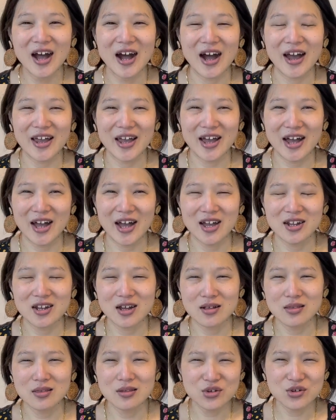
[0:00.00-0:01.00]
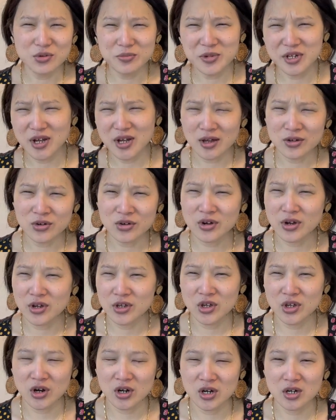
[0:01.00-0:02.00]
I had a little bit under
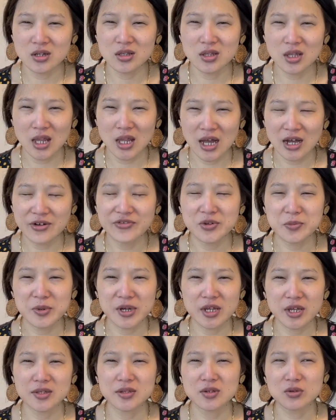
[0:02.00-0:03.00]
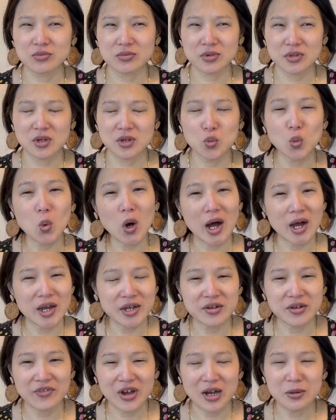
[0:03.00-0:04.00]
a yard left, but it's a really
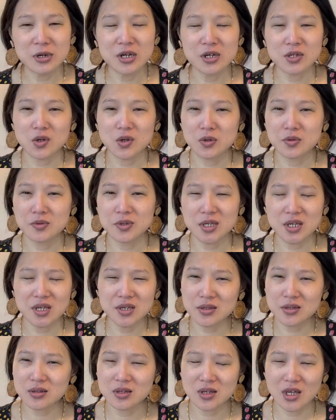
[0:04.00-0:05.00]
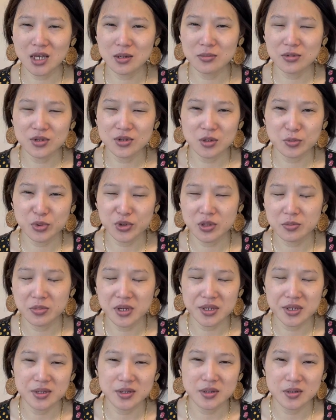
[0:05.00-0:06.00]
wide fabric, so I was easily able to put the
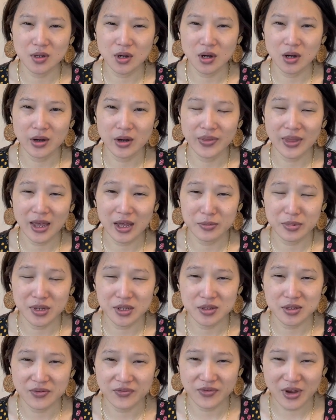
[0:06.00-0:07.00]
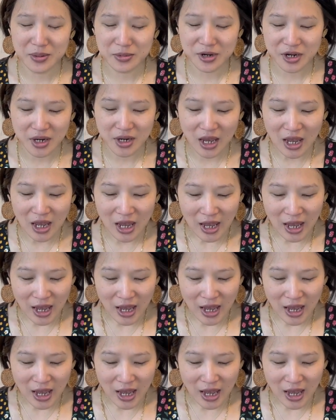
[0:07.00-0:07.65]
pieces on that piece of fabric.